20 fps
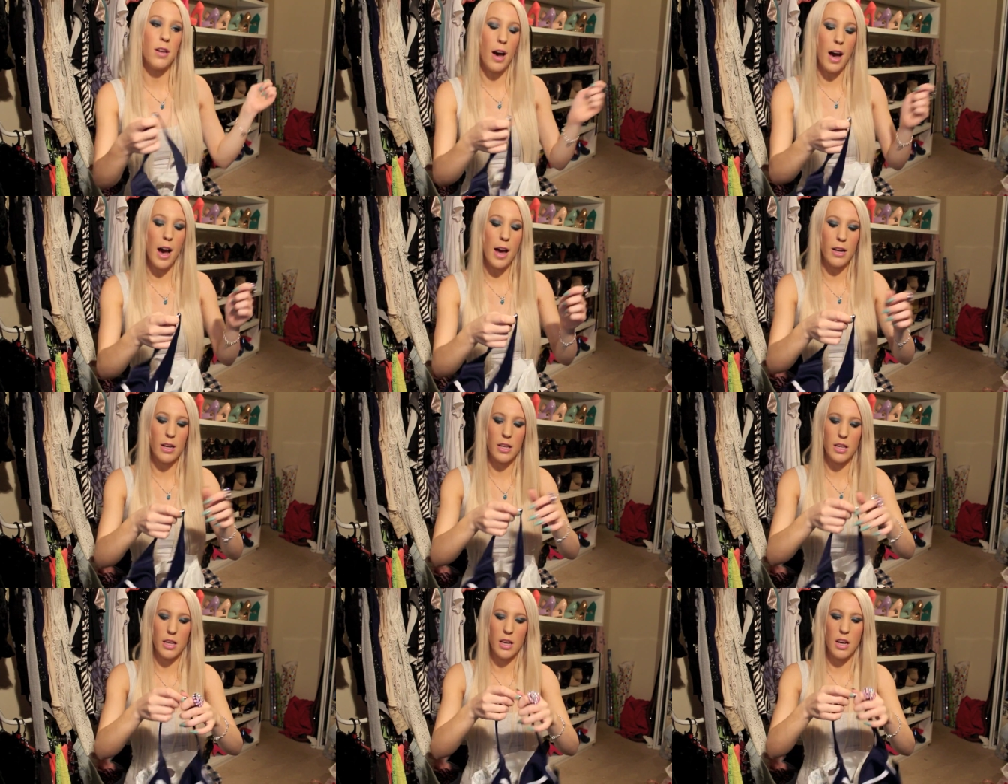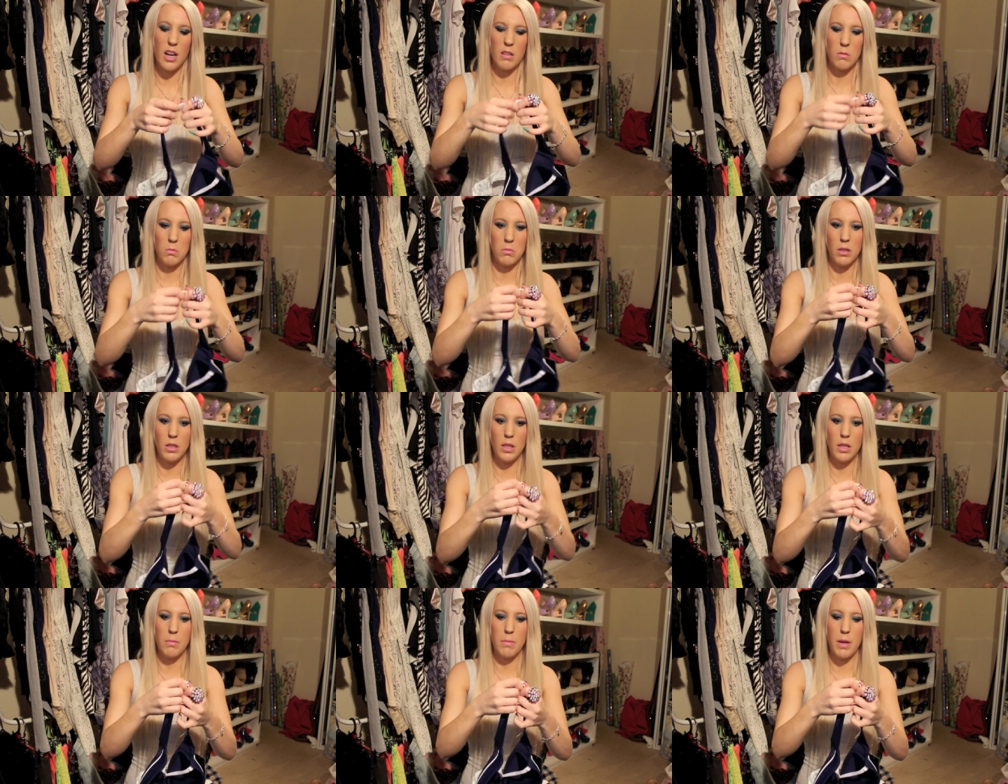tighter, you can't
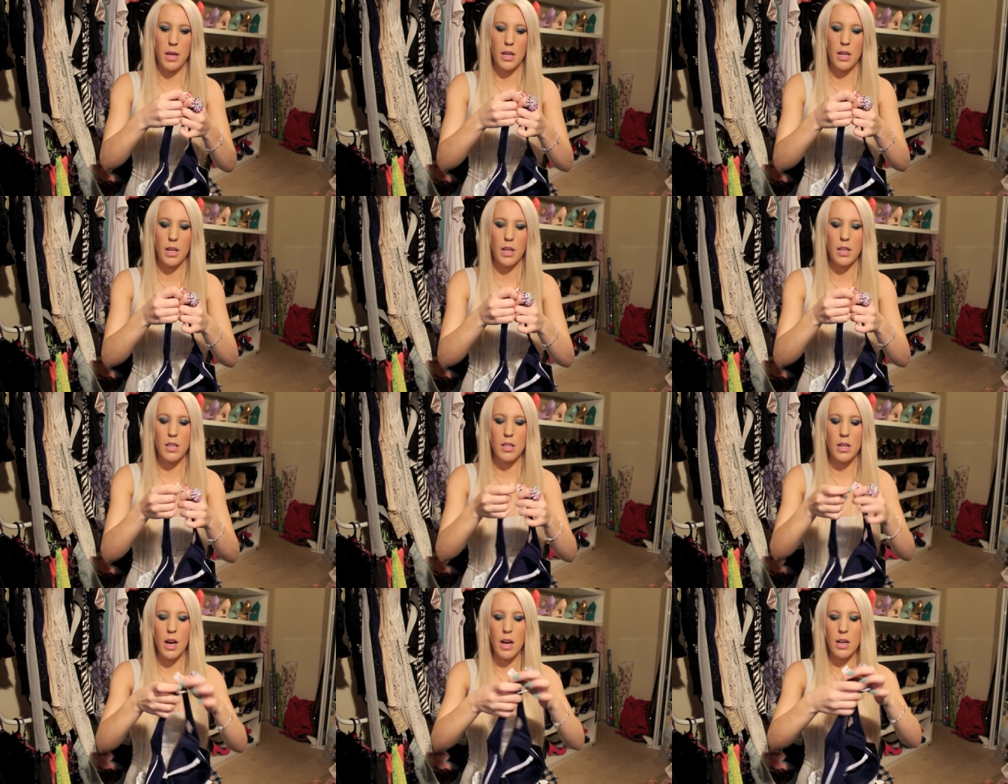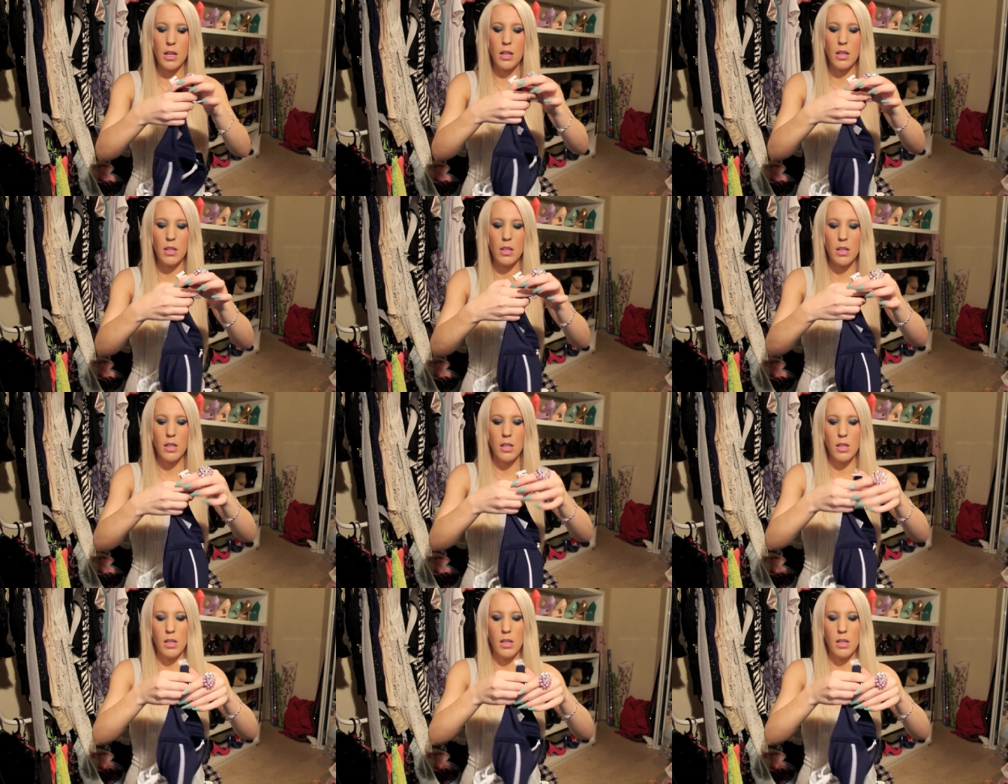really make it any tighter.